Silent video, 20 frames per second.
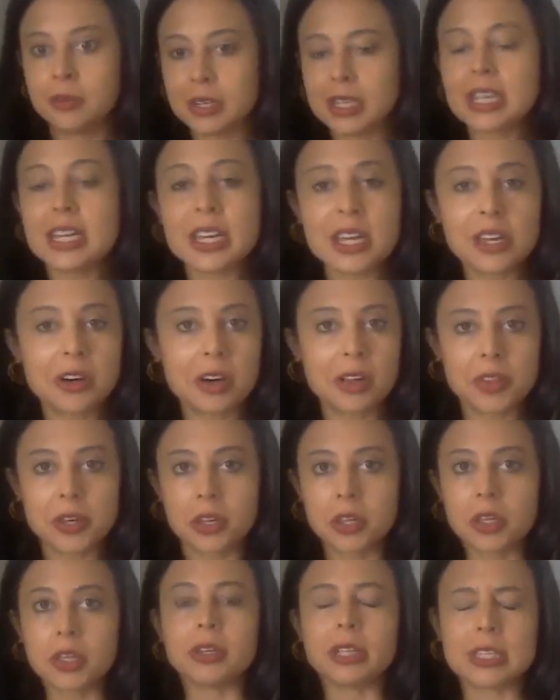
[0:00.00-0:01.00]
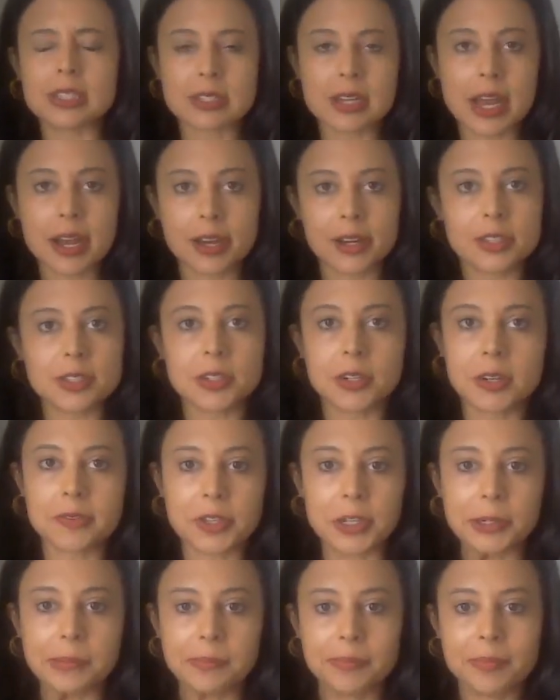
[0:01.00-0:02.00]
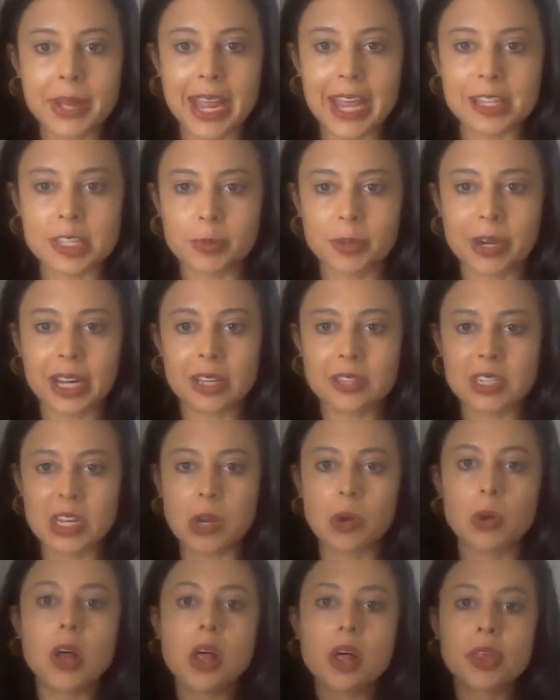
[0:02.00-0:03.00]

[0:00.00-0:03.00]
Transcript: Eating all the gluten is not going to serve you. I hate to break it to you.